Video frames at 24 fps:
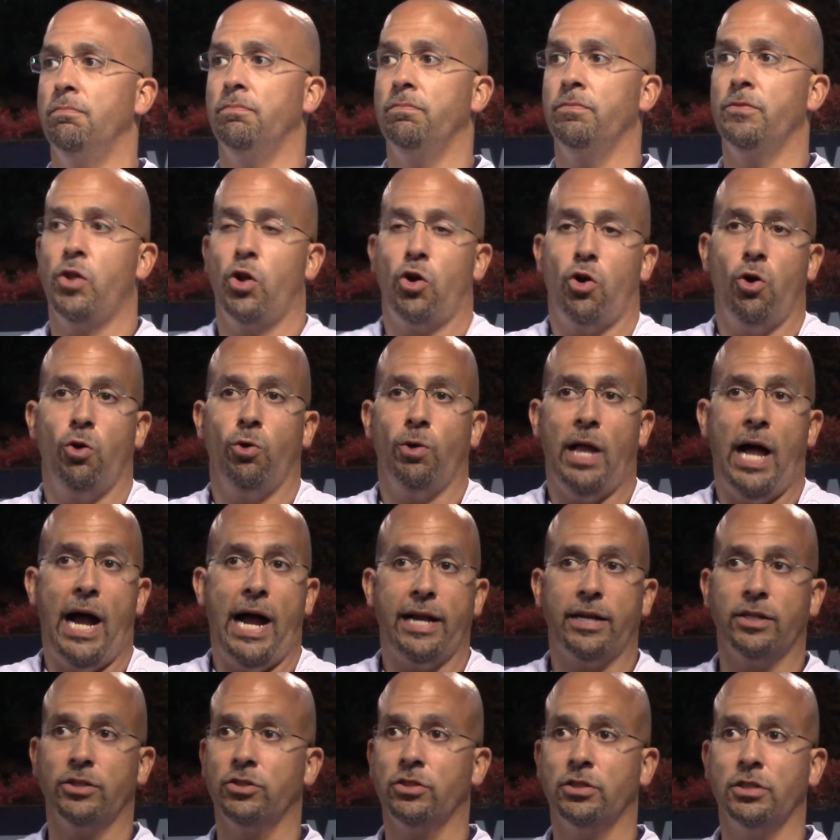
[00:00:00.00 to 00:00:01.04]
Their
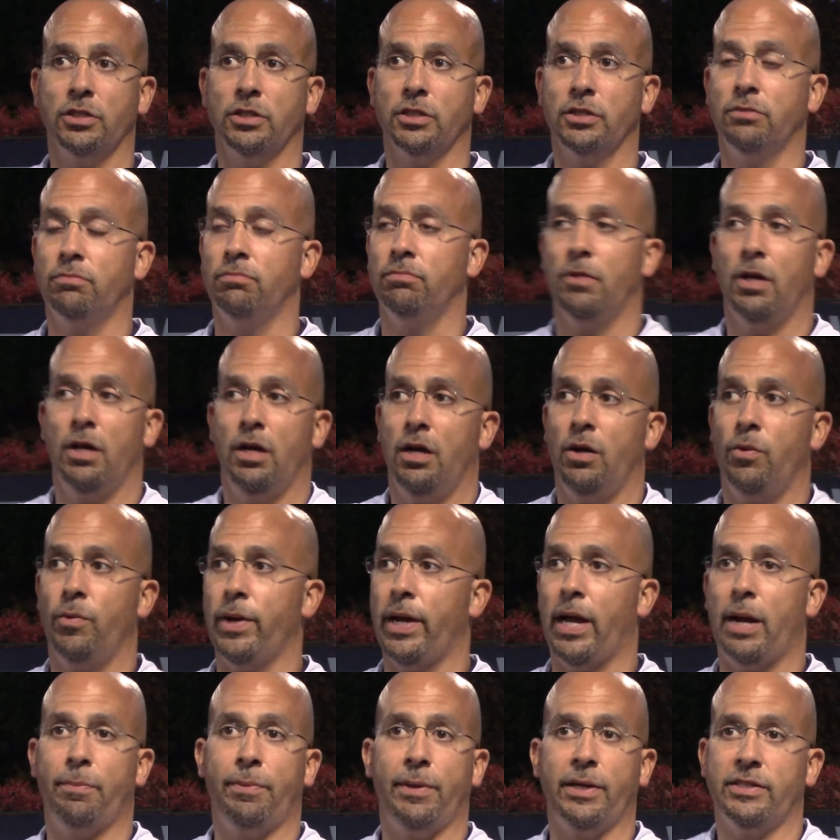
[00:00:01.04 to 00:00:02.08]
O-line is good. We
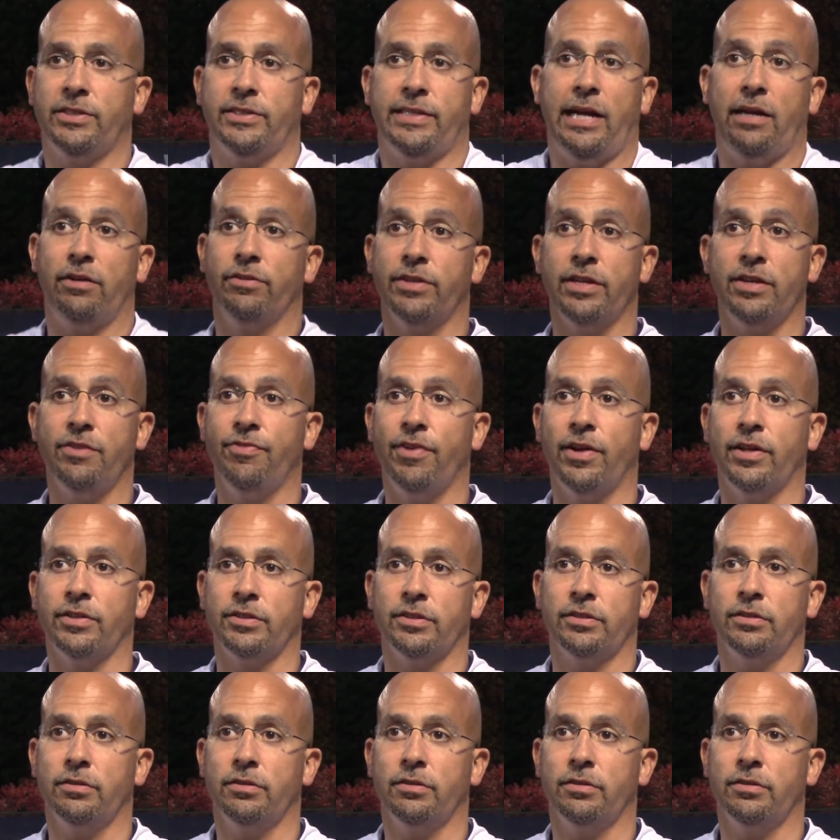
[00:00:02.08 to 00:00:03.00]
got to play sound defense.